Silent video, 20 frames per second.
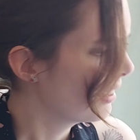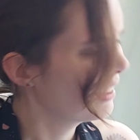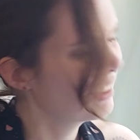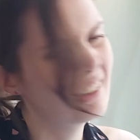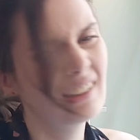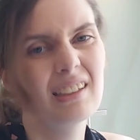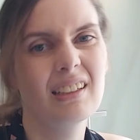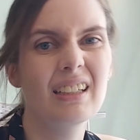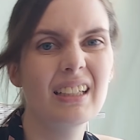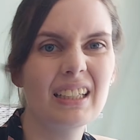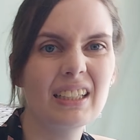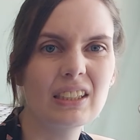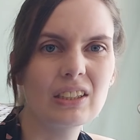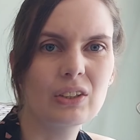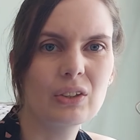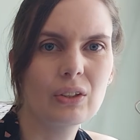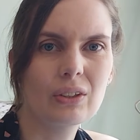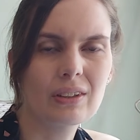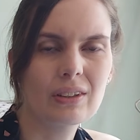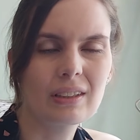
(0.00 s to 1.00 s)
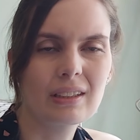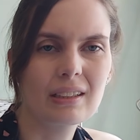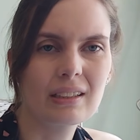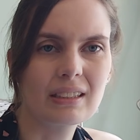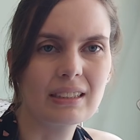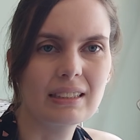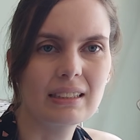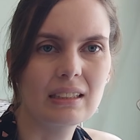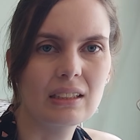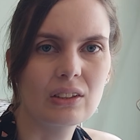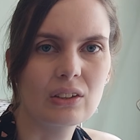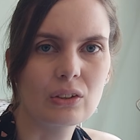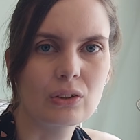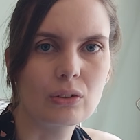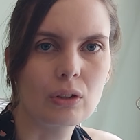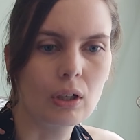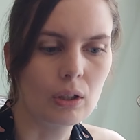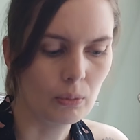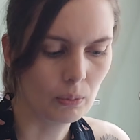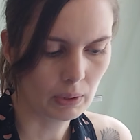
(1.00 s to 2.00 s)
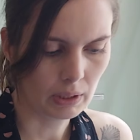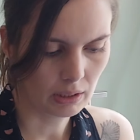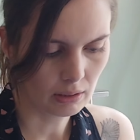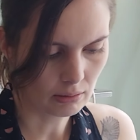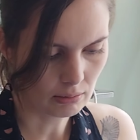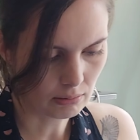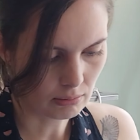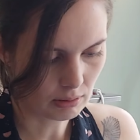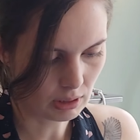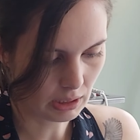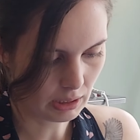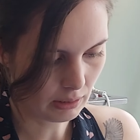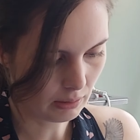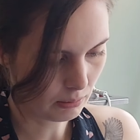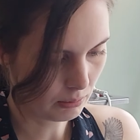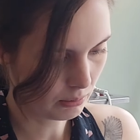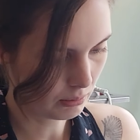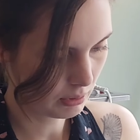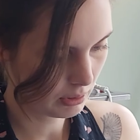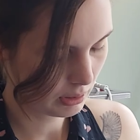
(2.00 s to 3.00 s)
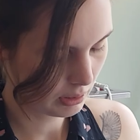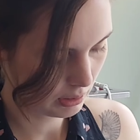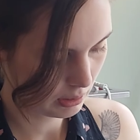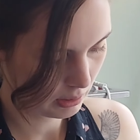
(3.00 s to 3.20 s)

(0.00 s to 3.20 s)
Do you think I did it the wrong way around?